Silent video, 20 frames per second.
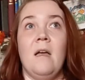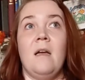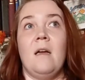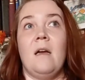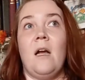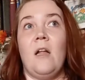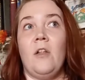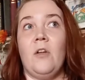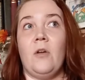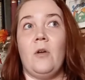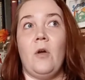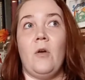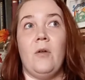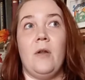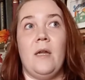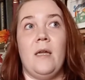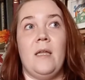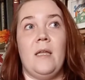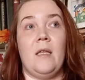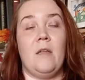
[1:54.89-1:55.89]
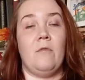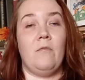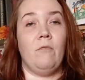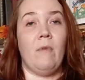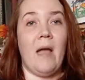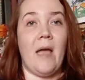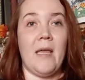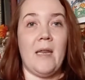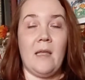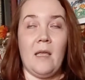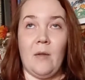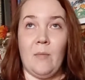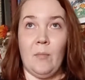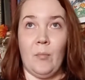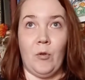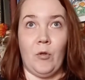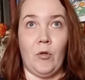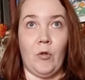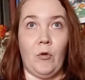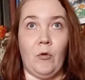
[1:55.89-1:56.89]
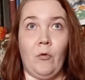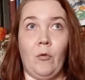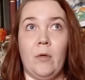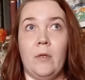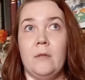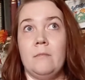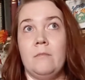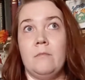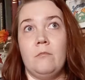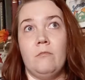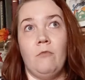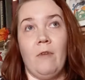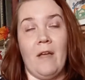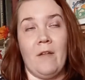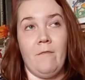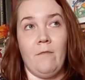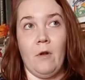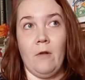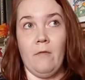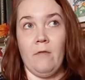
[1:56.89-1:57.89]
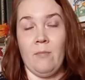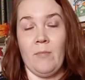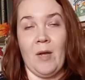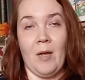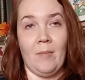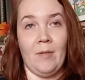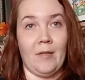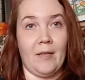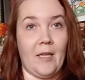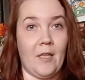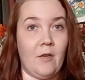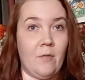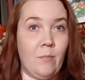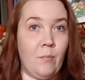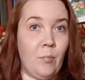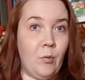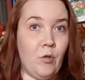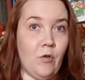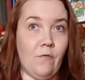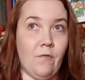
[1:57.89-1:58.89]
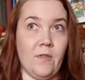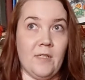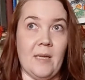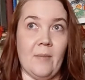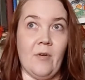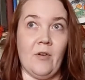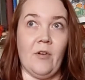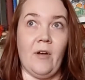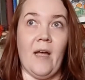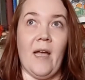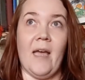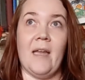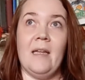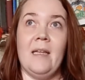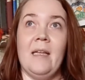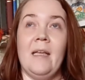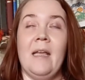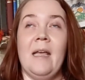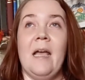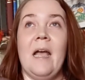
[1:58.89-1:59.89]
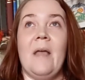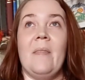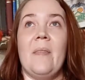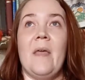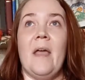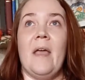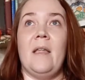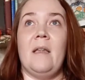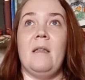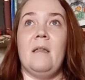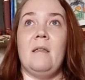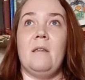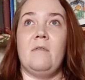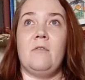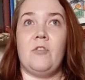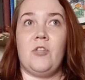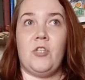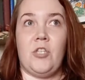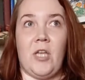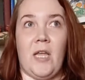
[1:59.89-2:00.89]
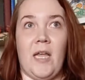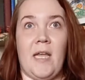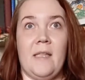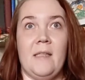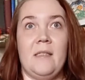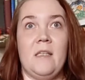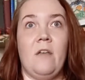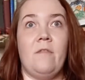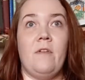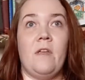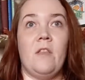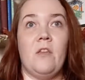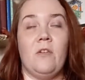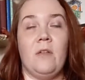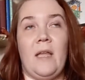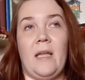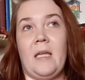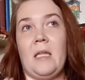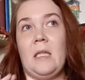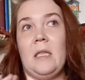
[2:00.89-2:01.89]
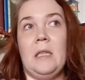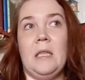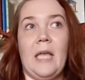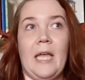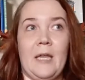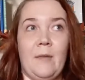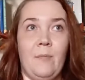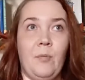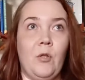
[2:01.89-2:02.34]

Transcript: Color-coded in red and blue, red for Republican, blue for Democrat, and then shades of either like light